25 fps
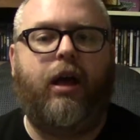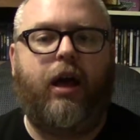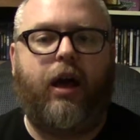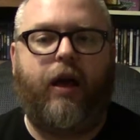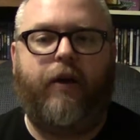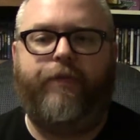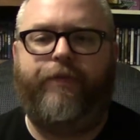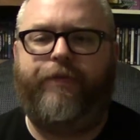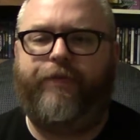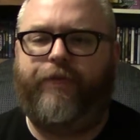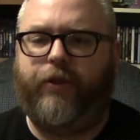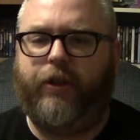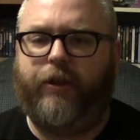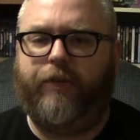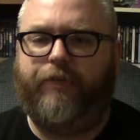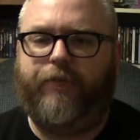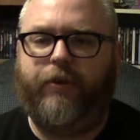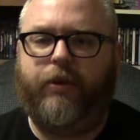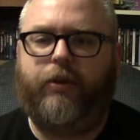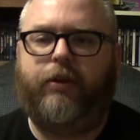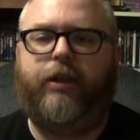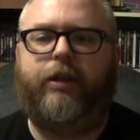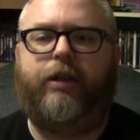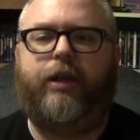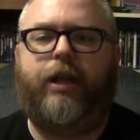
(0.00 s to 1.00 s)
I really
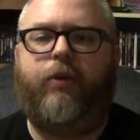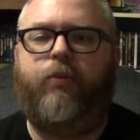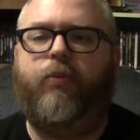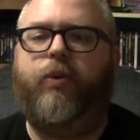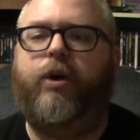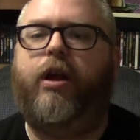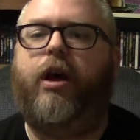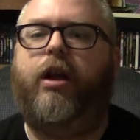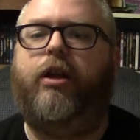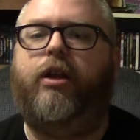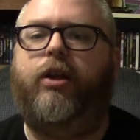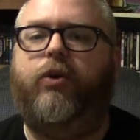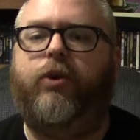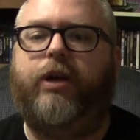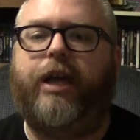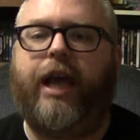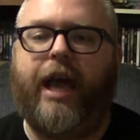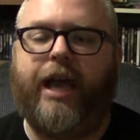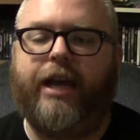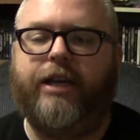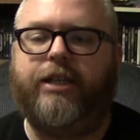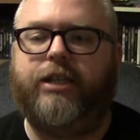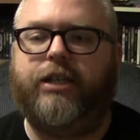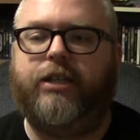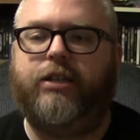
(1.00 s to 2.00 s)
feel that they went on
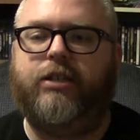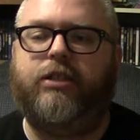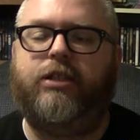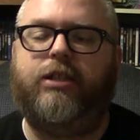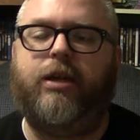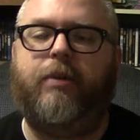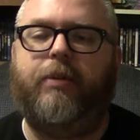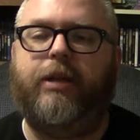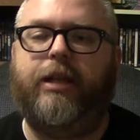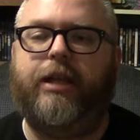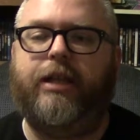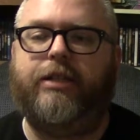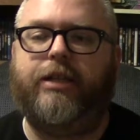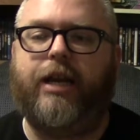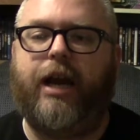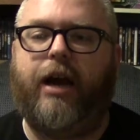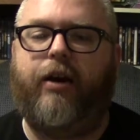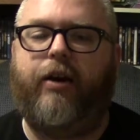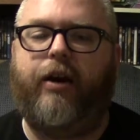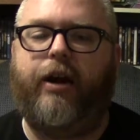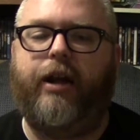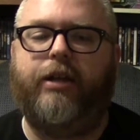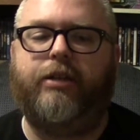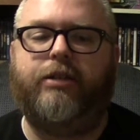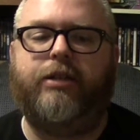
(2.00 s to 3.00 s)
location in some of these
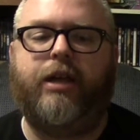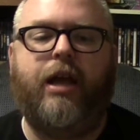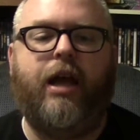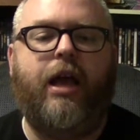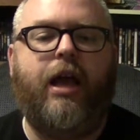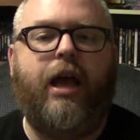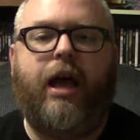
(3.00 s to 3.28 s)
areas.